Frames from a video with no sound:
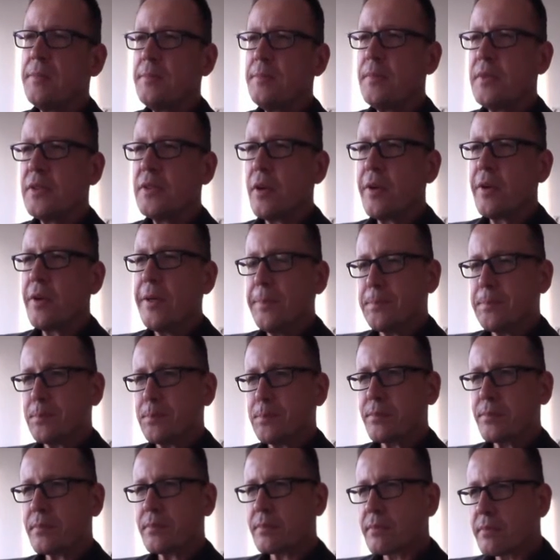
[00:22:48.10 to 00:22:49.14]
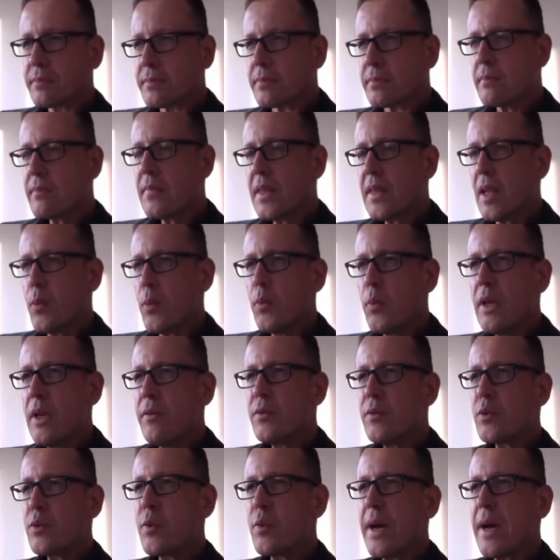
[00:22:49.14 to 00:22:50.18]
Sorry. We
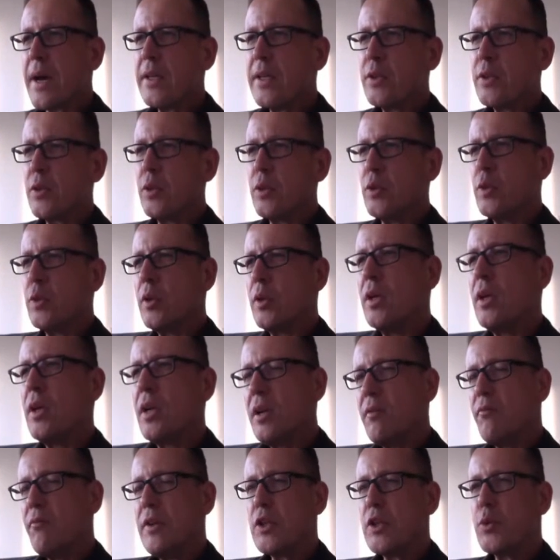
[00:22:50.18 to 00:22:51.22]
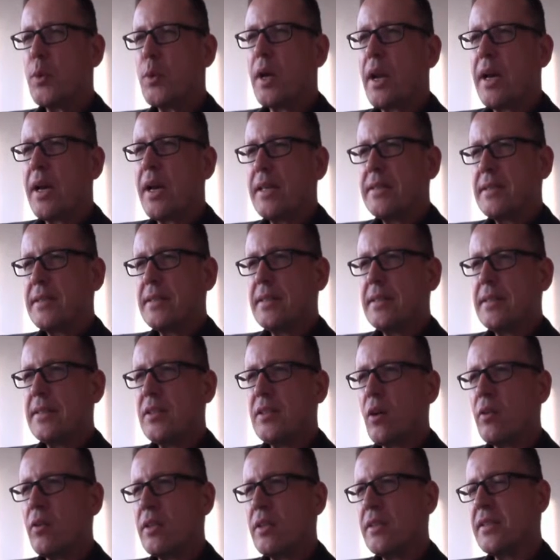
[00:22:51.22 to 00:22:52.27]
have tried to visualize this
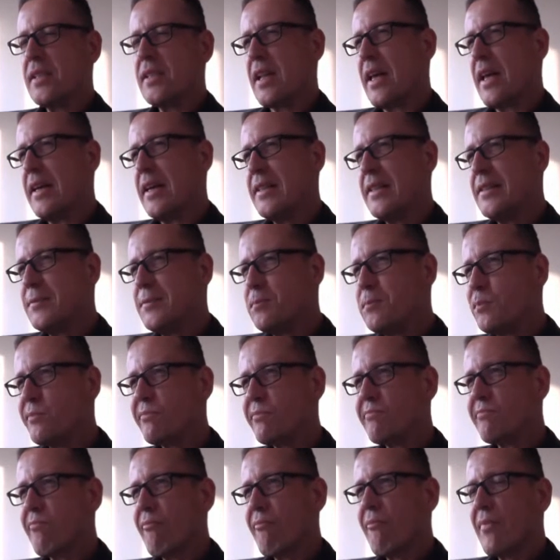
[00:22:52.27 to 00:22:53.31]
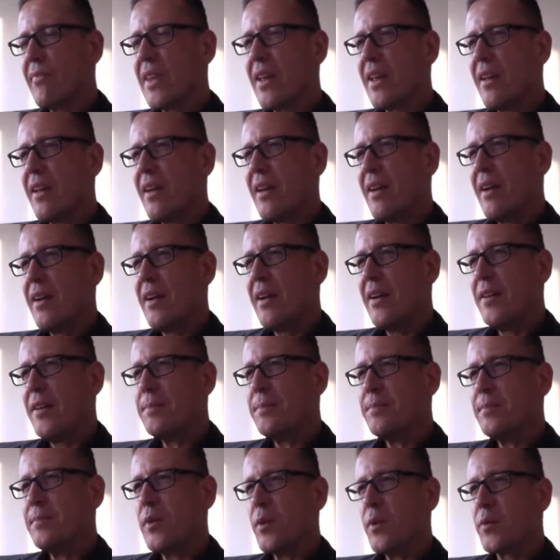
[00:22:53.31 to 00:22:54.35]
on this slide.
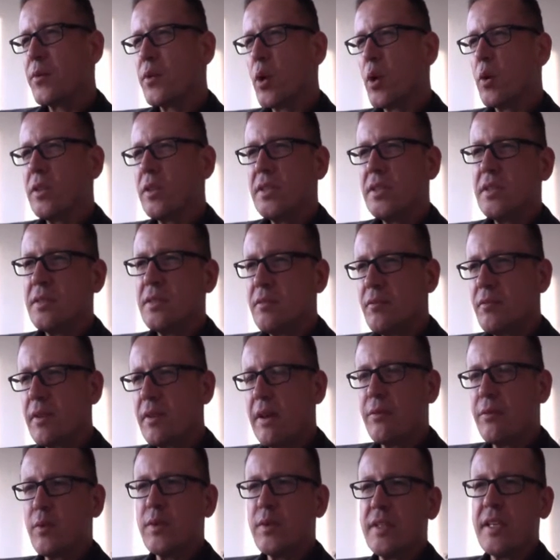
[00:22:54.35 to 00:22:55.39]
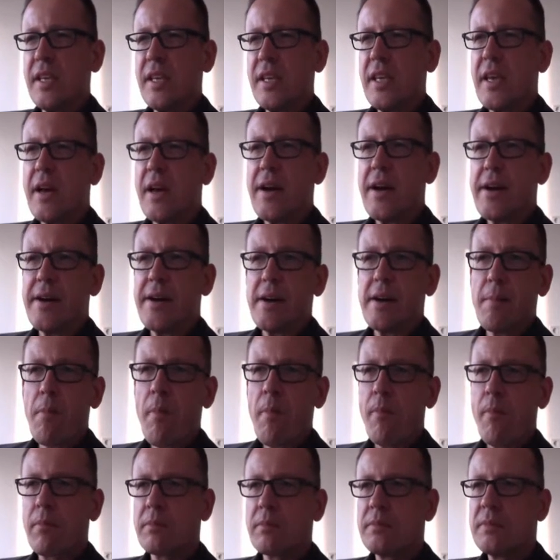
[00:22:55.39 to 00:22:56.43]
Of course, we have to see
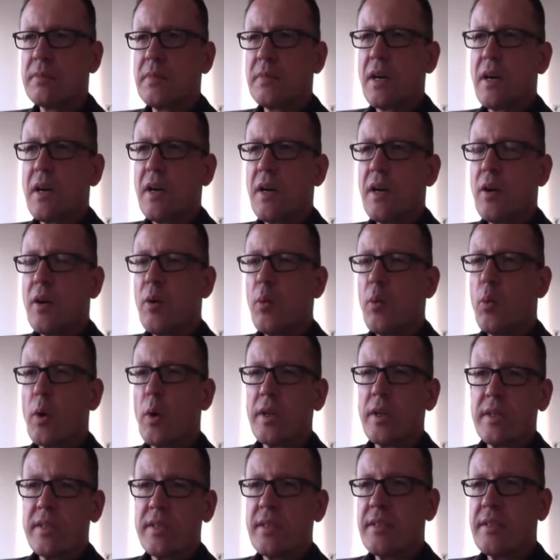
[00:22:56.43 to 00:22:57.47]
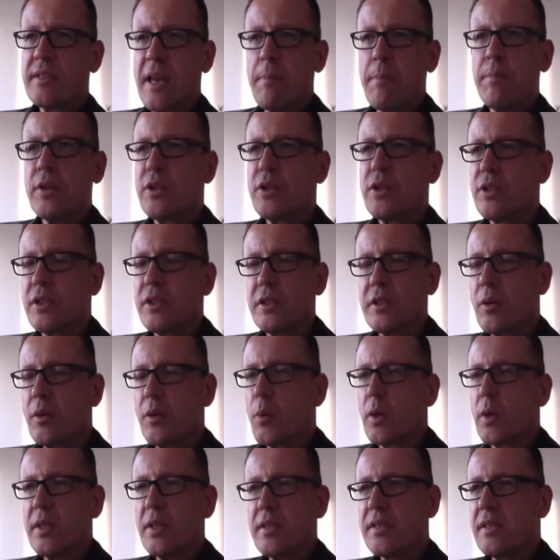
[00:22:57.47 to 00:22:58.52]
what is the temperatures or
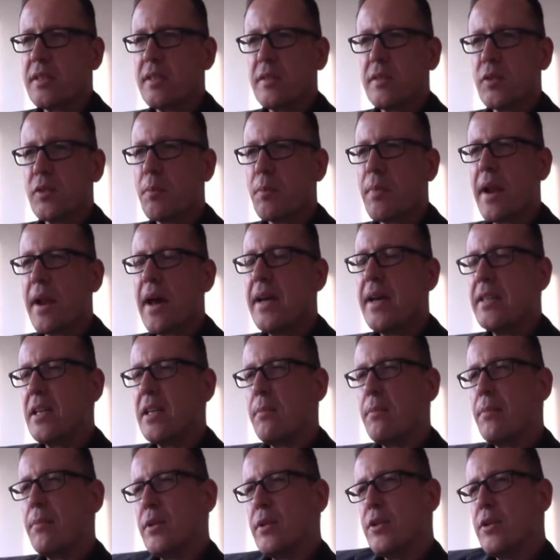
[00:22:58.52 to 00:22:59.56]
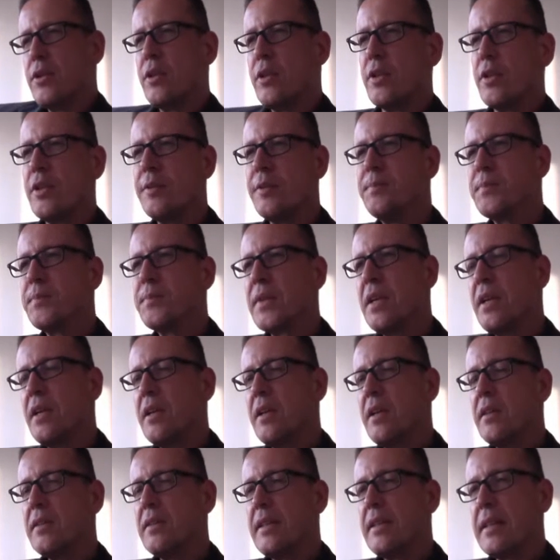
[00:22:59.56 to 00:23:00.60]
what is the supply temperature
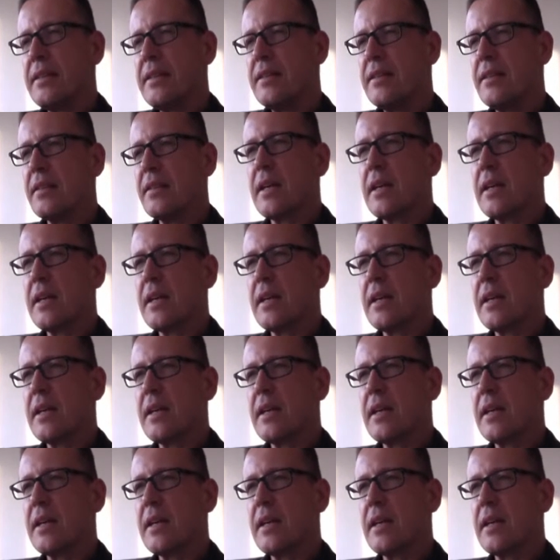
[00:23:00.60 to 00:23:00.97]
that the